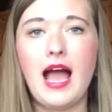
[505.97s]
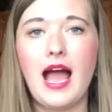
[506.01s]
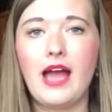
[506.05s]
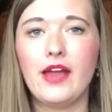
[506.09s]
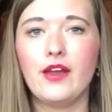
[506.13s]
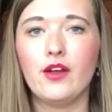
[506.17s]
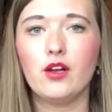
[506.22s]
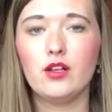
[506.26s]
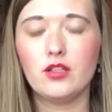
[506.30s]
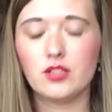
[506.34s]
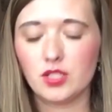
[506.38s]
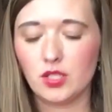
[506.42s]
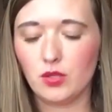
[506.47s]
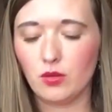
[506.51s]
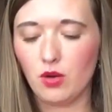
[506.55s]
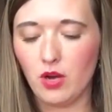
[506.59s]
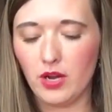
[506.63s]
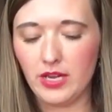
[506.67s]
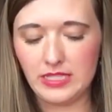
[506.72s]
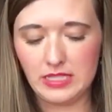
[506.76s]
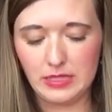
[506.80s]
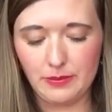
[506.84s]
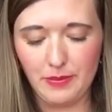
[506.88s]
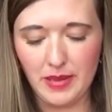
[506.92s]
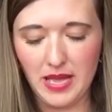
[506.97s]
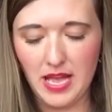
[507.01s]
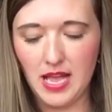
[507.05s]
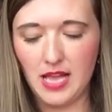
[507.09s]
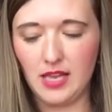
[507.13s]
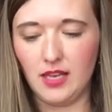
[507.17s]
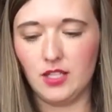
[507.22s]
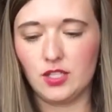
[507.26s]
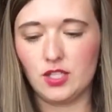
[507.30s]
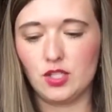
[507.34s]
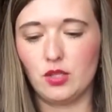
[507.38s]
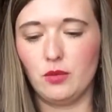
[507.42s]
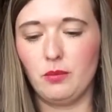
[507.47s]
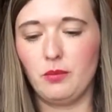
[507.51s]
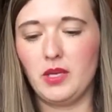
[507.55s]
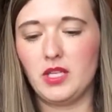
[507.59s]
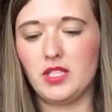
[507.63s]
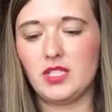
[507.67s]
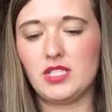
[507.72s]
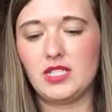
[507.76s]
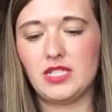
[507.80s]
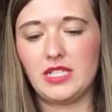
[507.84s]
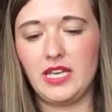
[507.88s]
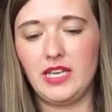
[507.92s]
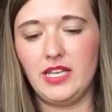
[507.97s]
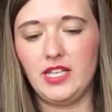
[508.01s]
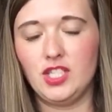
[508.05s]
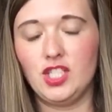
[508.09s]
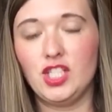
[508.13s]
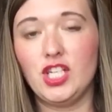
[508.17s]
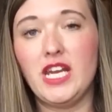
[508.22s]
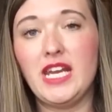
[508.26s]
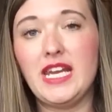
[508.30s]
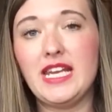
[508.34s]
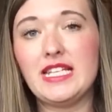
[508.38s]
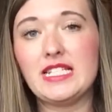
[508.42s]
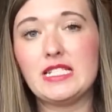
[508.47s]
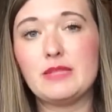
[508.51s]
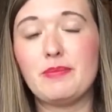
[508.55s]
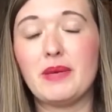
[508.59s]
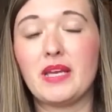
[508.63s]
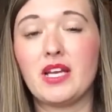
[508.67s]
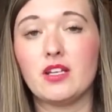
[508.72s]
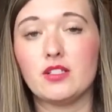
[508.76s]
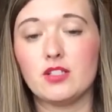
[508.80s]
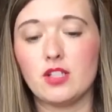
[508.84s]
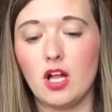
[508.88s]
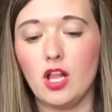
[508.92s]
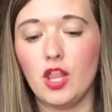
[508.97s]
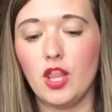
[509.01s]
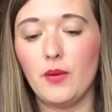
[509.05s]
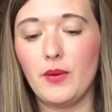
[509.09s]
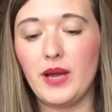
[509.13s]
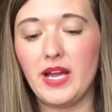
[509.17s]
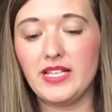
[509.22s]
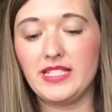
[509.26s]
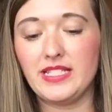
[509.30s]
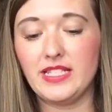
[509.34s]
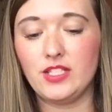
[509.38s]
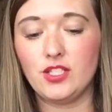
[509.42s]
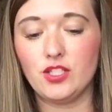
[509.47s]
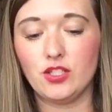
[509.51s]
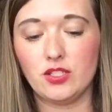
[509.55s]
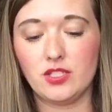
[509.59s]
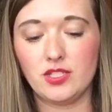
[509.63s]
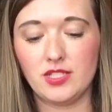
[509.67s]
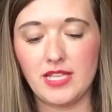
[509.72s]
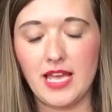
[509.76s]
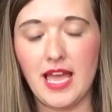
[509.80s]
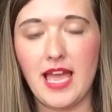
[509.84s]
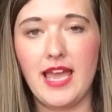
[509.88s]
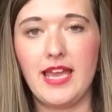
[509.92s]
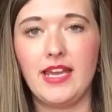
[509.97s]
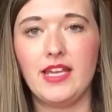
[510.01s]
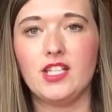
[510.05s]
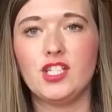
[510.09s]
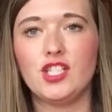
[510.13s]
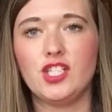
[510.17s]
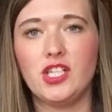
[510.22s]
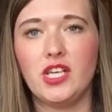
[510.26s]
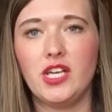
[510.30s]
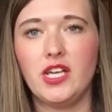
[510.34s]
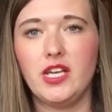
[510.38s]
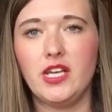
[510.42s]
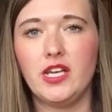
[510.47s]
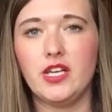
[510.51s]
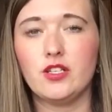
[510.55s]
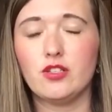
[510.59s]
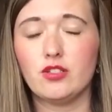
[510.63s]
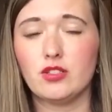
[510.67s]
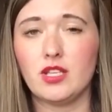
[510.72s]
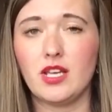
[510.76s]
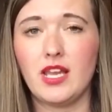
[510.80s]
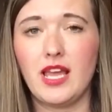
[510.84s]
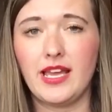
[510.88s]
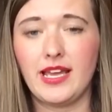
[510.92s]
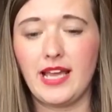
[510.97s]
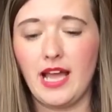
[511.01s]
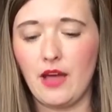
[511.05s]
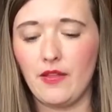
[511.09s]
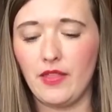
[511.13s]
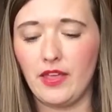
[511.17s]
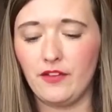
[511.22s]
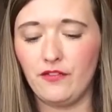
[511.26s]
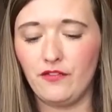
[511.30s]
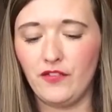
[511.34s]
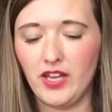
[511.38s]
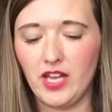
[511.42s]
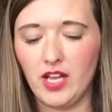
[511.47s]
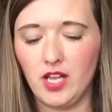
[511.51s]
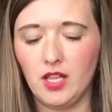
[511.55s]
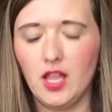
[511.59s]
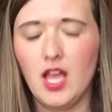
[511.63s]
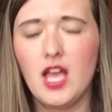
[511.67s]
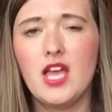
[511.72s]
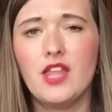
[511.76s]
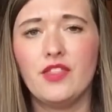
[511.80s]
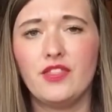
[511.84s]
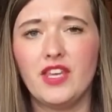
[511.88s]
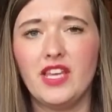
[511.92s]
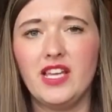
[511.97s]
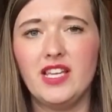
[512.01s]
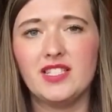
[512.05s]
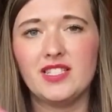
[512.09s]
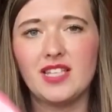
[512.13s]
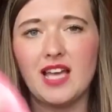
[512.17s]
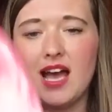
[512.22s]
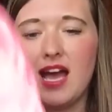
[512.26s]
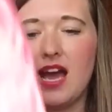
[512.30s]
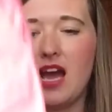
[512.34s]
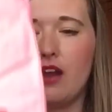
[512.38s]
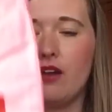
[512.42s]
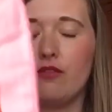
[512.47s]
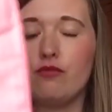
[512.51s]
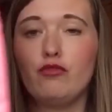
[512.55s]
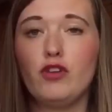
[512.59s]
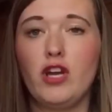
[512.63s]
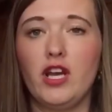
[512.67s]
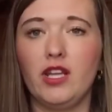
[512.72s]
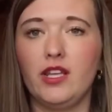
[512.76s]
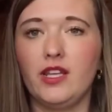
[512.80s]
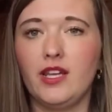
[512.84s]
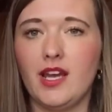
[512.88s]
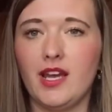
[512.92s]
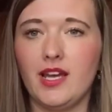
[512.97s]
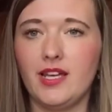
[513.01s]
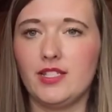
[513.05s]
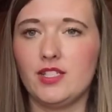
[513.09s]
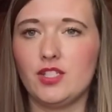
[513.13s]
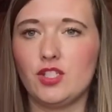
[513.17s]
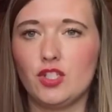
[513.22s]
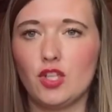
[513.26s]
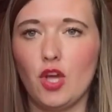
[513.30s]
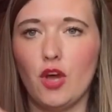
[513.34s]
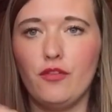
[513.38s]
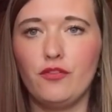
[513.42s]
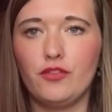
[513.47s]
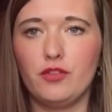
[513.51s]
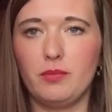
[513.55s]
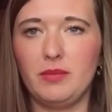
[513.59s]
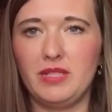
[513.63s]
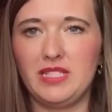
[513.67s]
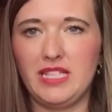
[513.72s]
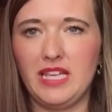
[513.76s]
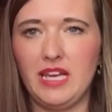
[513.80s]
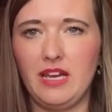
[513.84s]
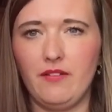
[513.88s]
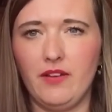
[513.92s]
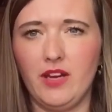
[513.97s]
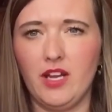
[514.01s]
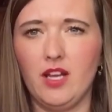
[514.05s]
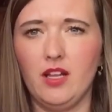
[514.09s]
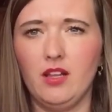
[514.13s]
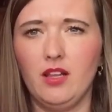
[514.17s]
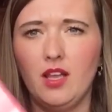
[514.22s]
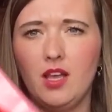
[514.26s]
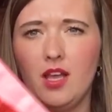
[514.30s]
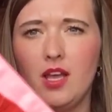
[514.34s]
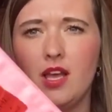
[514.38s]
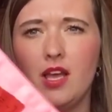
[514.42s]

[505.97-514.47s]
I also got Isabel some skinny jeans because although I did just say she doesn't like how they feel, these are really nice soft material.